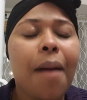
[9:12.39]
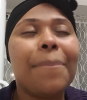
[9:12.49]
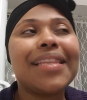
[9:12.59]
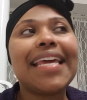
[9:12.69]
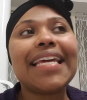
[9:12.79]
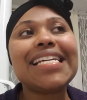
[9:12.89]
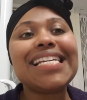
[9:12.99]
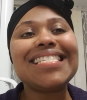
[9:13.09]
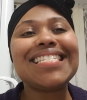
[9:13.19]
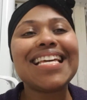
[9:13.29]
But the
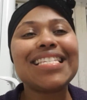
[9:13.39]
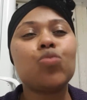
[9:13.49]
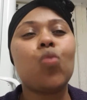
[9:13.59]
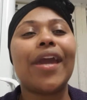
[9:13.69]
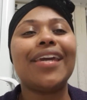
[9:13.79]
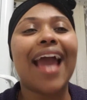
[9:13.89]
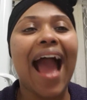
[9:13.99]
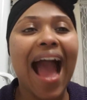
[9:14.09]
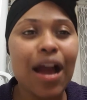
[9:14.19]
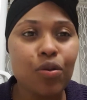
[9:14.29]
easiest way
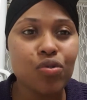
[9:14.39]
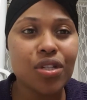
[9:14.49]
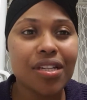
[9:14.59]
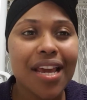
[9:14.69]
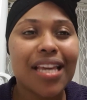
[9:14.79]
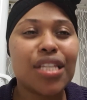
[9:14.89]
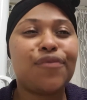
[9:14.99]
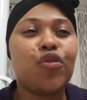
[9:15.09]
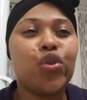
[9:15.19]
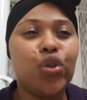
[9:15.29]
out is
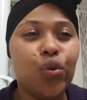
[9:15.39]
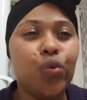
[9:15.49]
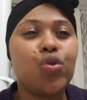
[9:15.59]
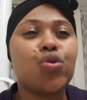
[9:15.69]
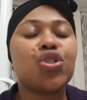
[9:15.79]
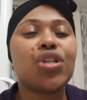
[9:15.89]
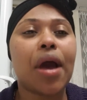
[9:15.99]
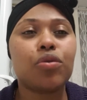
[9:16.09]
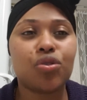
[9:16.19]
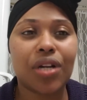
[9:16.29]
for you to
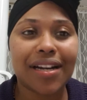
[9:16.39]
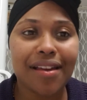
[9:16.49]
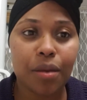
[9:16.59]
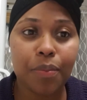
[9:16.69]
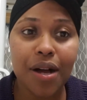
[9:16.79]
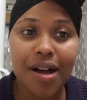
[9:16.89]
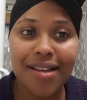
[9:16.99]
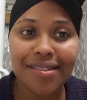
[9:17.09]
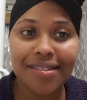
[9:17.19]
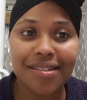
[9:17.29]
shout on another
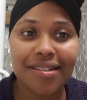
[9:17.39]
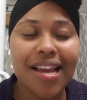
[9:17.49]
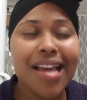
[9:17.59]
person.